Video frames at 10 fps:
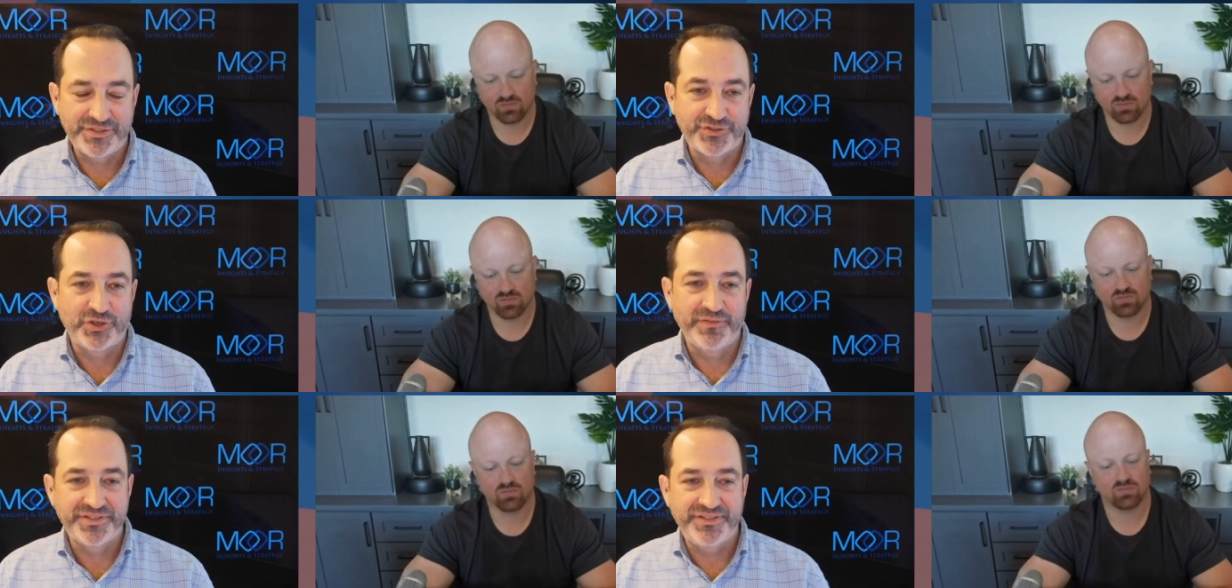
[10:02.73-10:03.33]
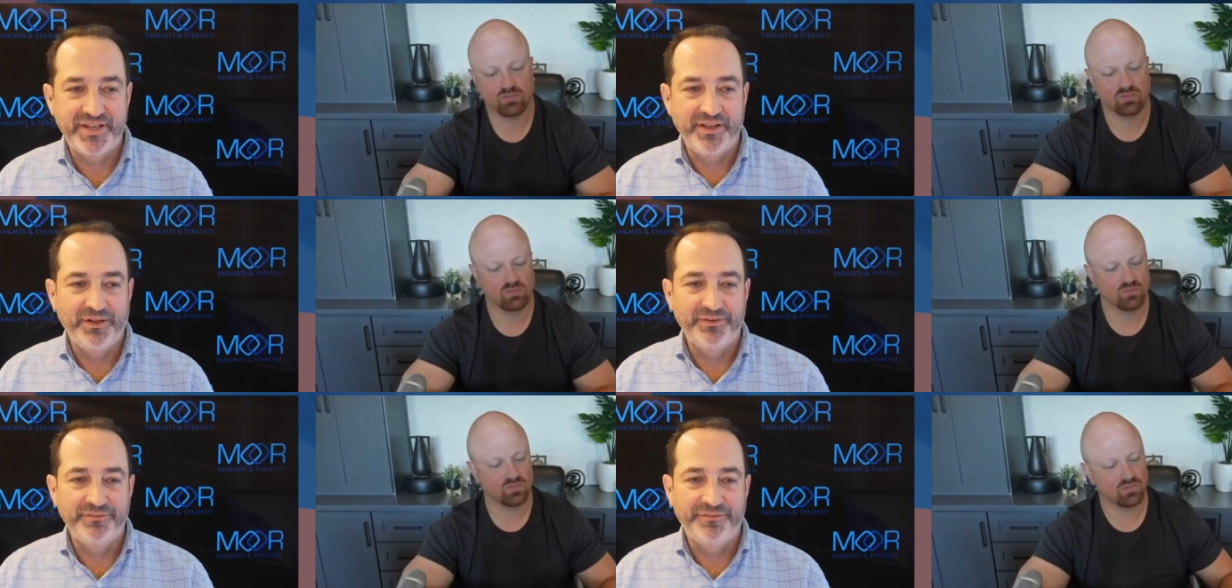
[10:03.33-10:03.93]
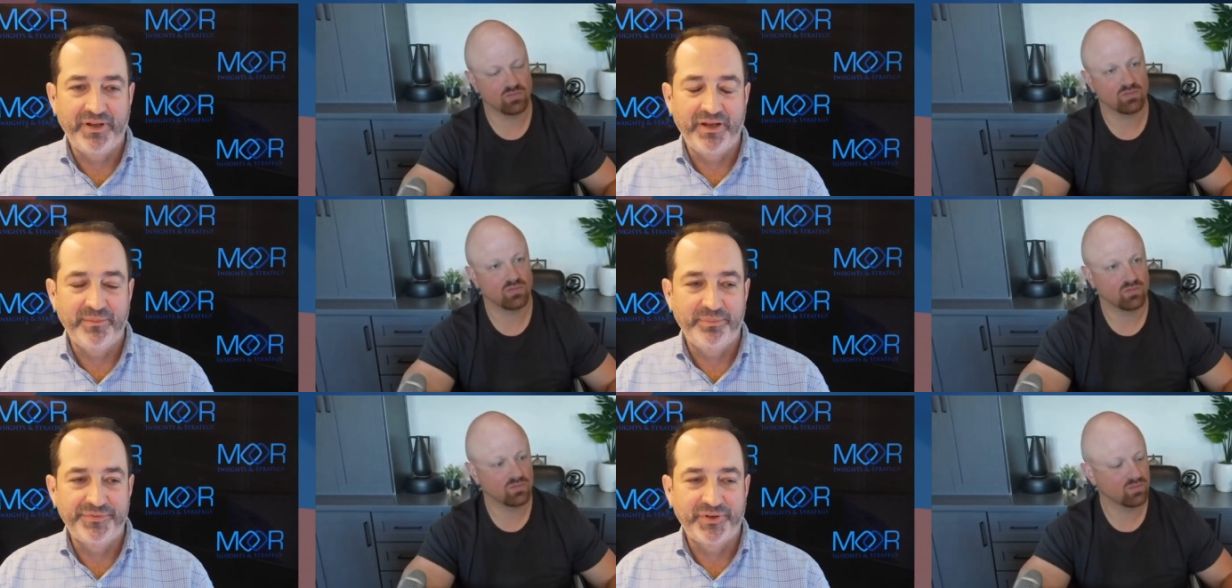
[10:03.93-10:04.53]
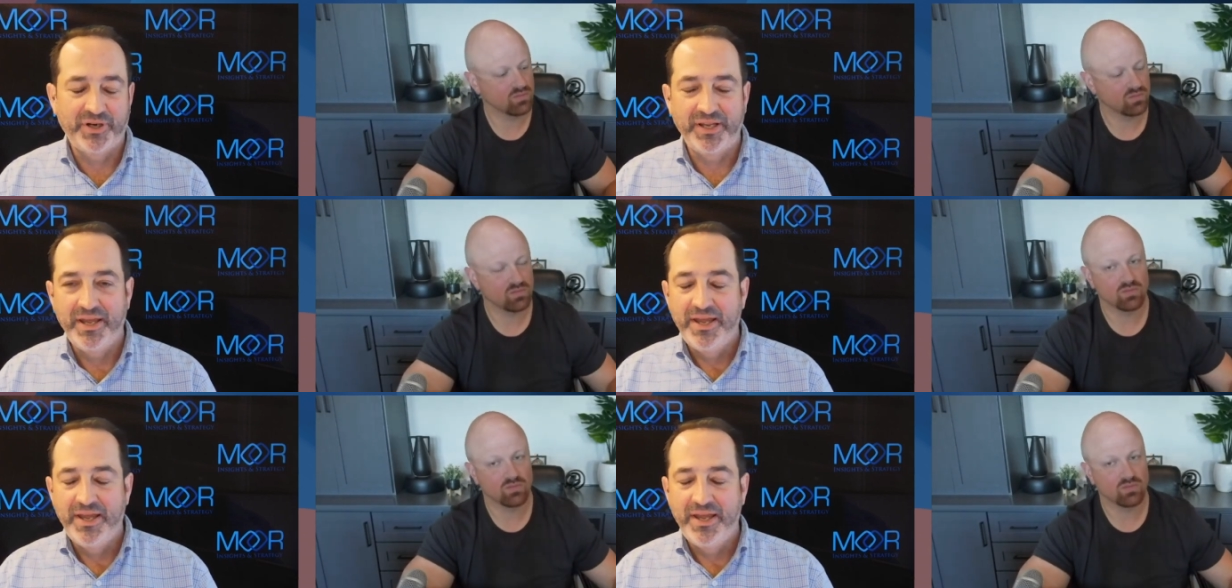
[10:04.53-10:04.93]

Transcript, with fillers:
Speaker 1: a service Dell and uh, sorry,